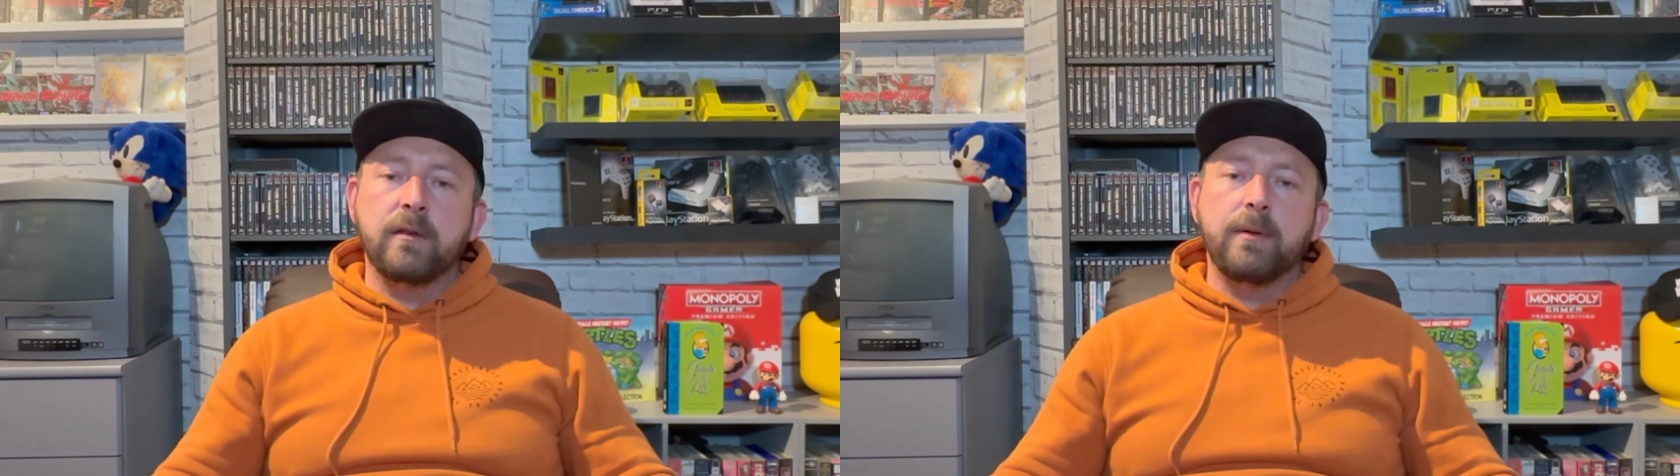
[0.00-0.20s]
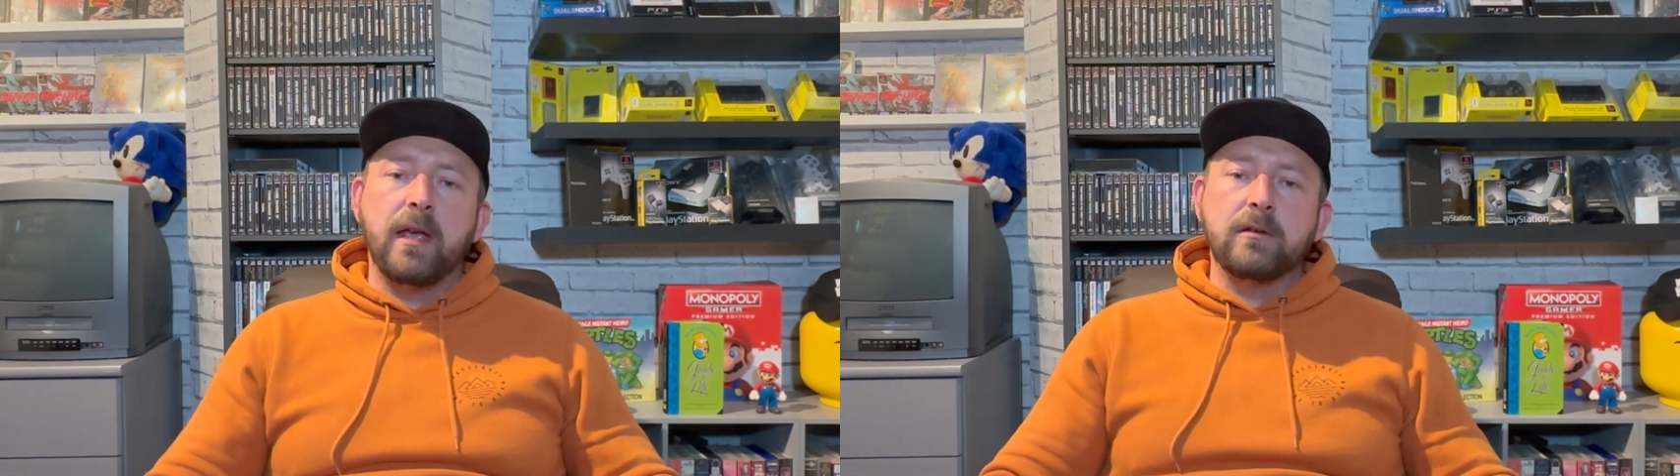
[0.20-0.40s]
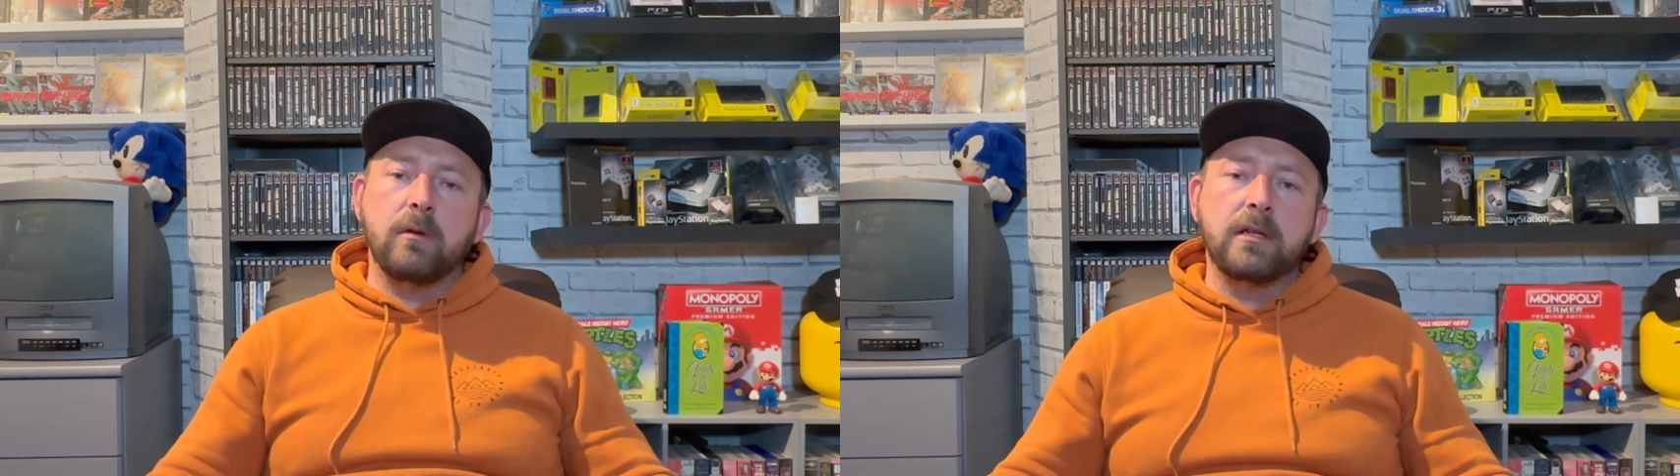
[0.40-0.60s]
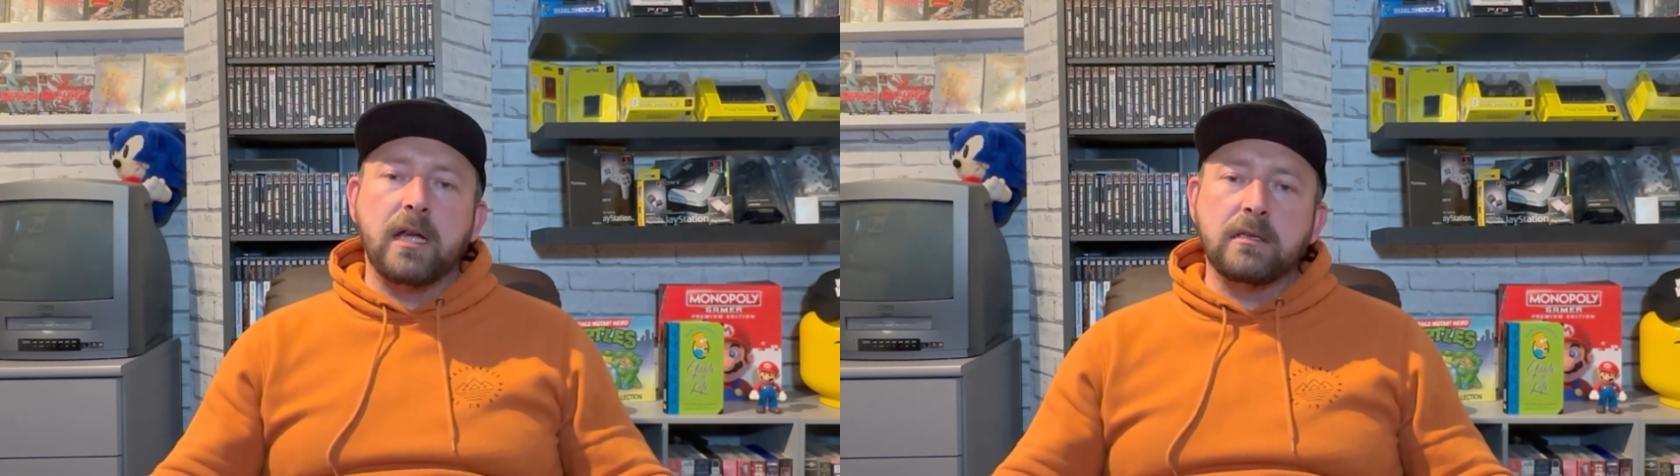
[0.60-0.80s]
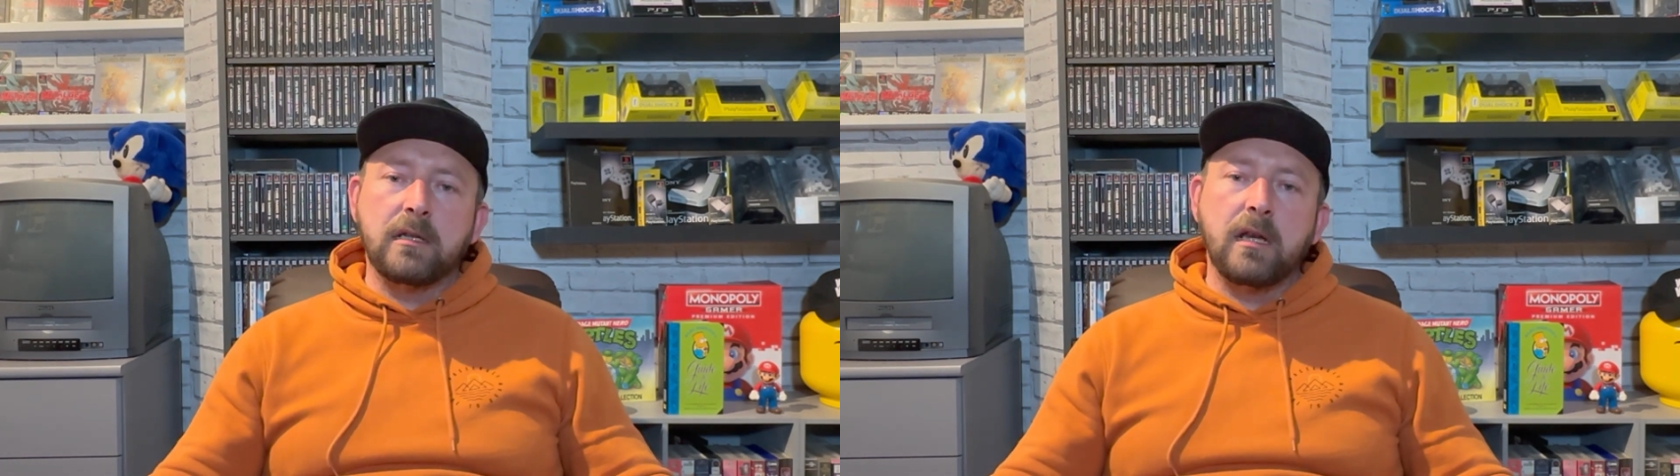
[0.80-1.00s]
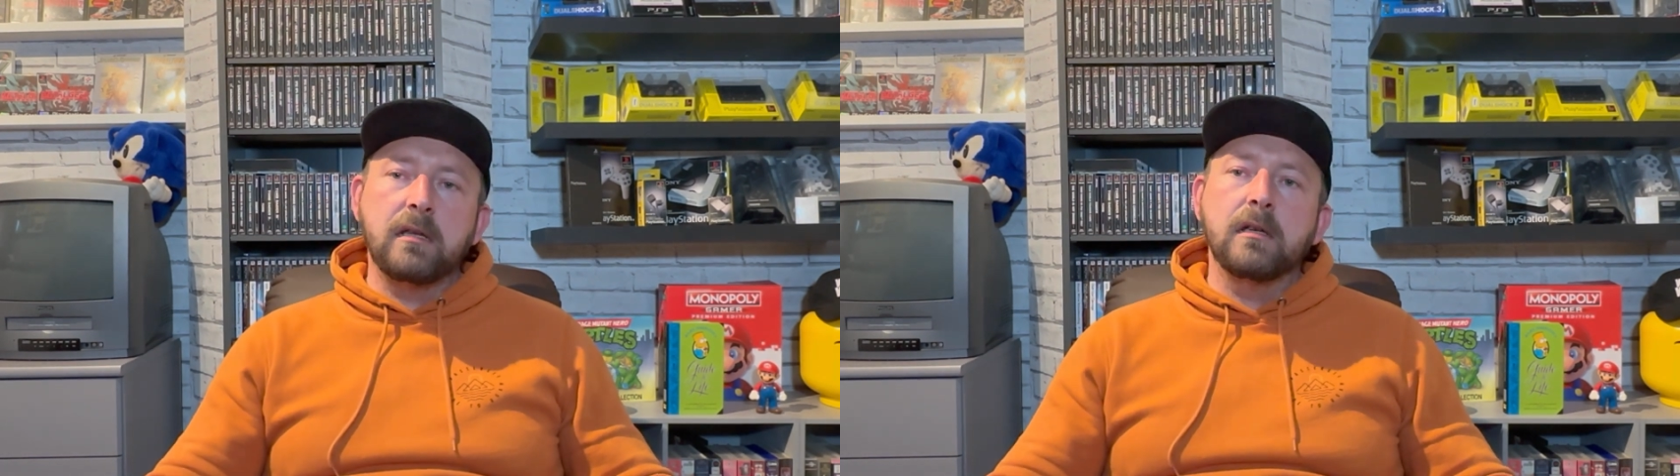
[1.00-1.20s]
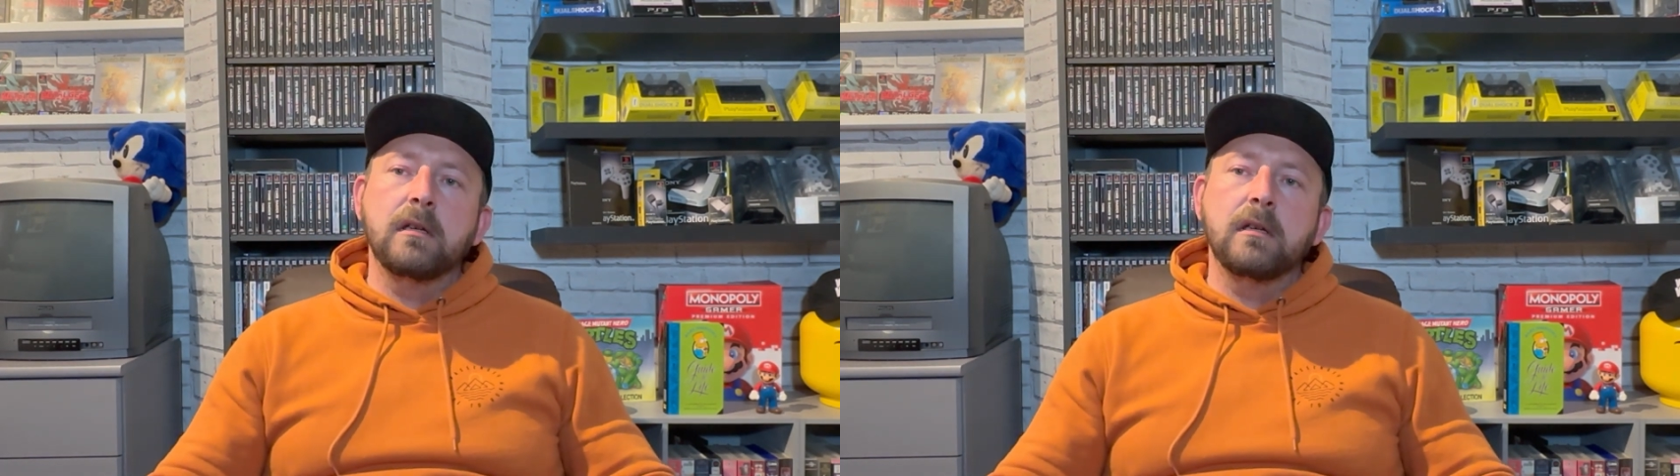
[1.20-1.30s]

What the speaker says: the PS1 yesterday.